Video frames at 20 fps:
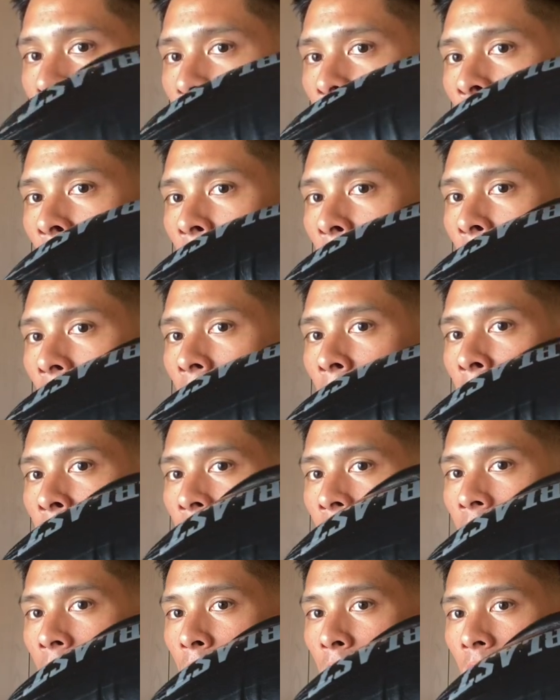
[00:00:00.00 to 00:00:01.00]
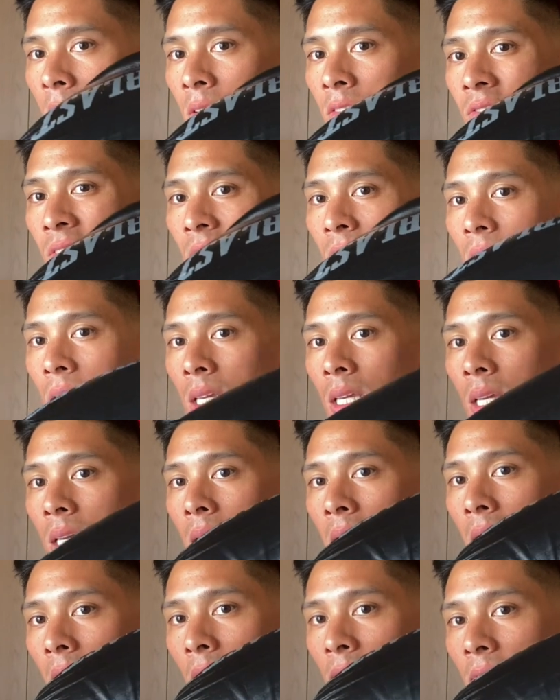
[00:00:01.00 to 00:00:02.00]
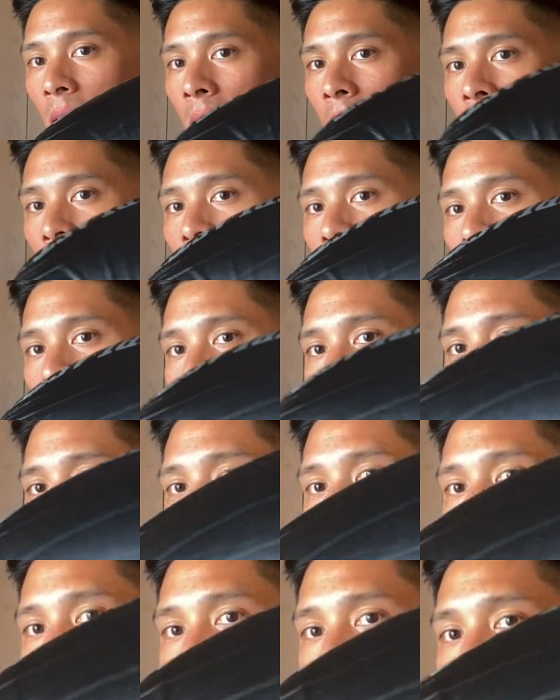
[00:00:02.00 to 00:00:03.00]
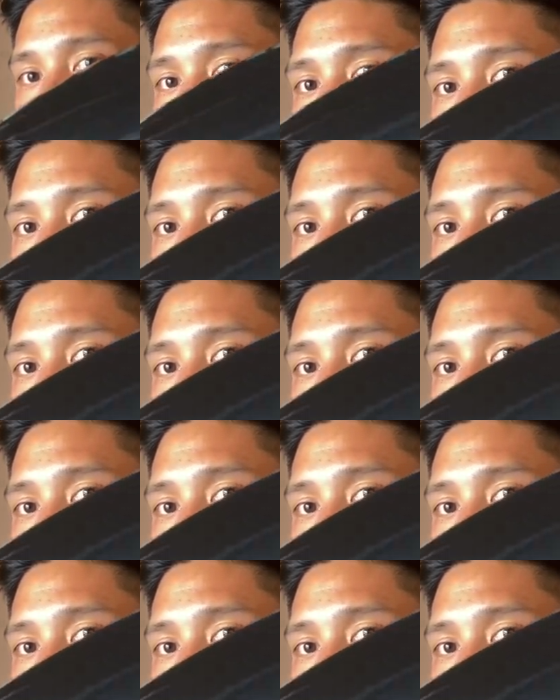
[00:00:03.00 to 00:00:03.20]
maybe about a medium density. If they did change anything